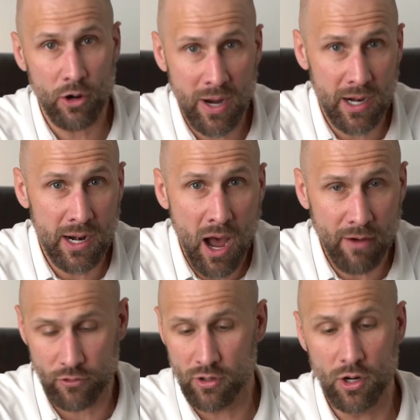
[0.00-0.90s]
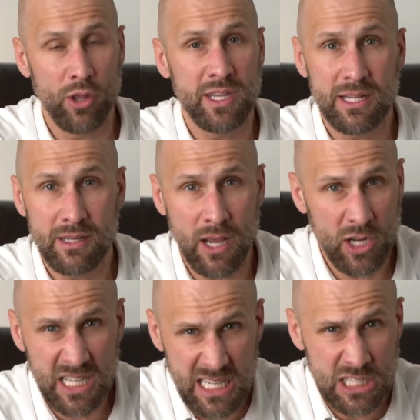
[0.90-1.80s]
to write an offer and all the
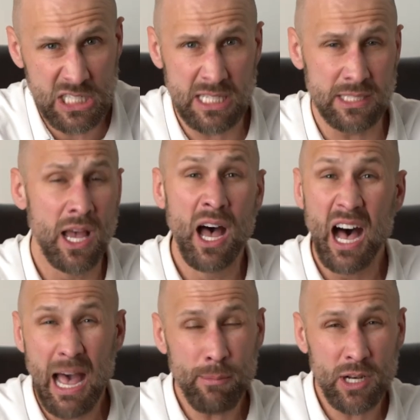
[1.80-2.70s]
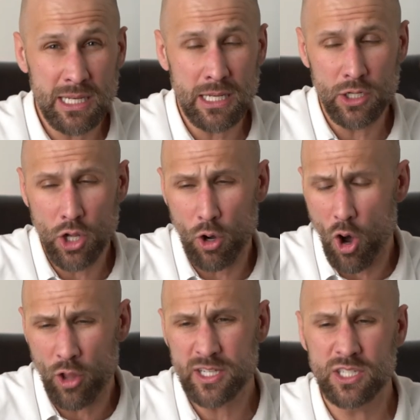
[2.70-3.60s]
contingencies. I'm going to need to know
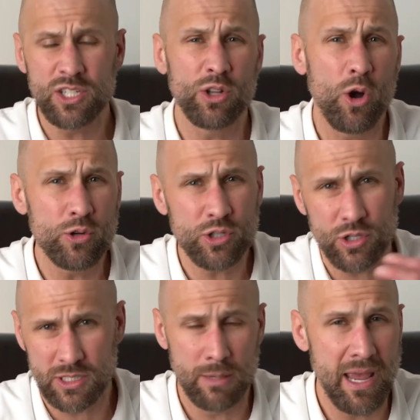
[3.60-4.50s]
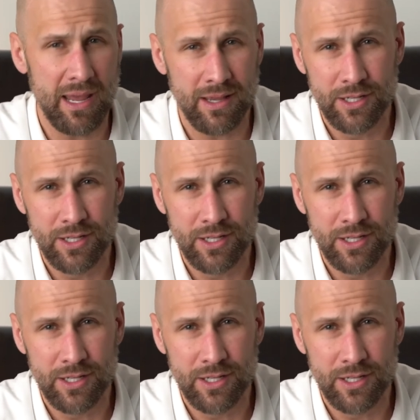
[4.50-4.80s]
all the disclosures to make